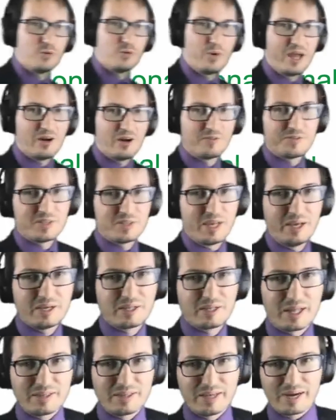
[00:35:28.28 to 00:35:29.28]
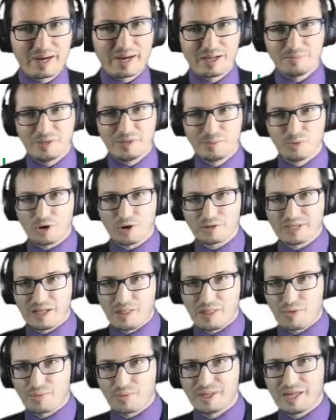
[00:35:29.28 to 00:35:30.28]
way of saying that there can be more
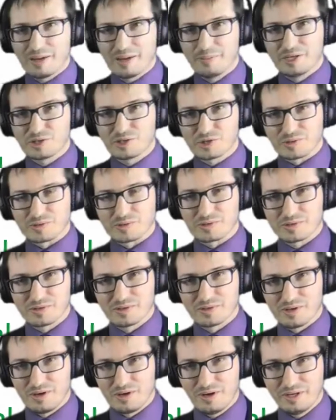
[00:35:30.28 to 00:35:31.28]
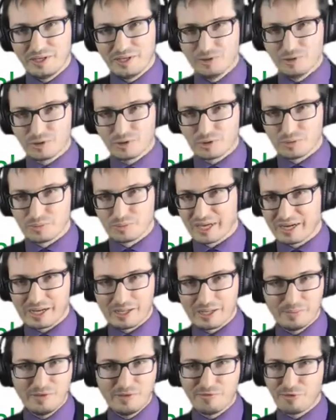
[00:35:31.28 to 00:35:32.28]
than 3 dimensions in the cube. There
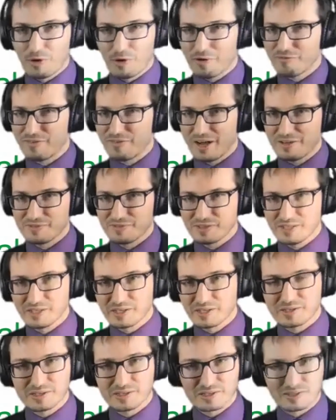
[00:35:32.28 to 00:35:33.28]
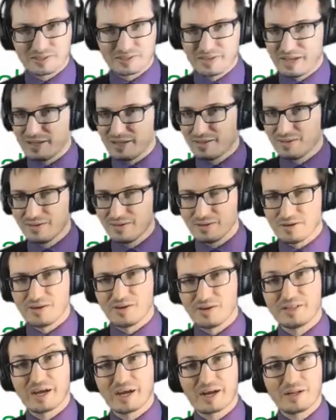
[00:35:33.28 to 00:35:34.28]
can be 4, 5, 6, 10.
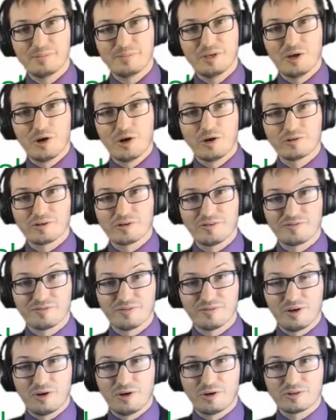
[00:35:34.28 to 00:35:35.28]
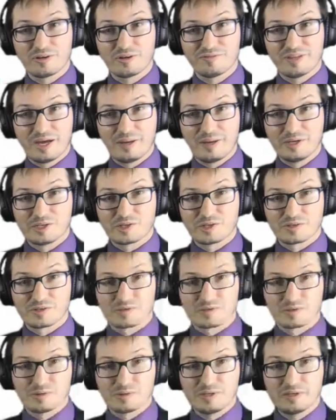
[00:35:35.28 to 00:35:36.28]
There can be a lot of dimensions.
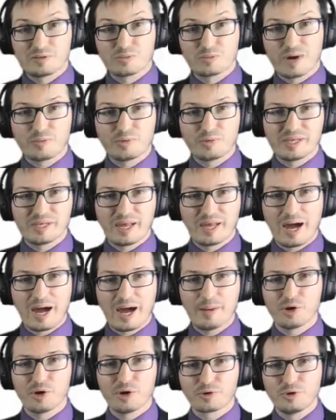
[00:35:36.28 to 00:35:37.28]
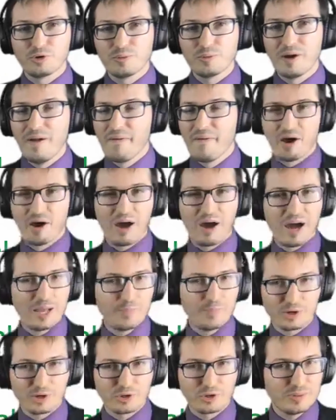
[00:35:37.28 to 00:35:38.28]
So this is why we say hypercube. A
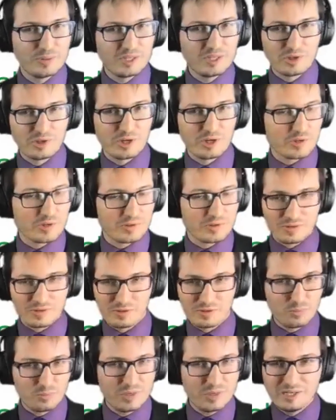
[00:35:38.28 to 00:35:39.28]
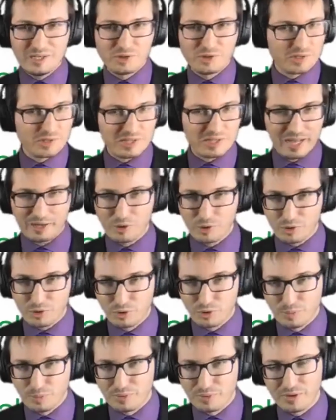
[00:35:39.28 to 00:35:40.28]
hypercube is just really just like a
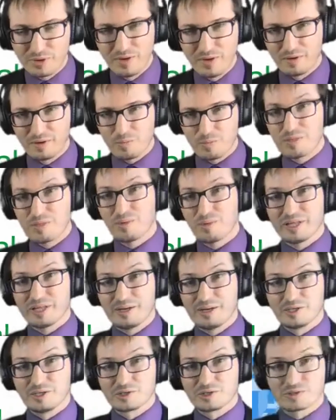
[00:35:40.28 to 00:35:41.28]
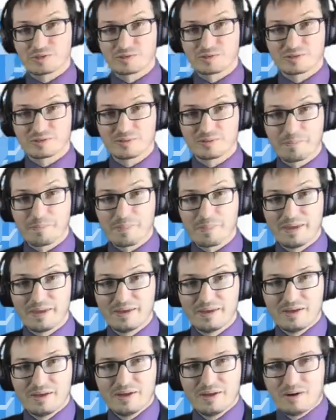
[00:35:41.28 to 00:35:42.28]
cube with more dimensions.
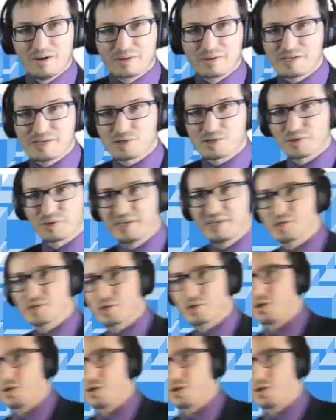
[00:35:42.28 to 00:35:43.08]
Okay, so here's a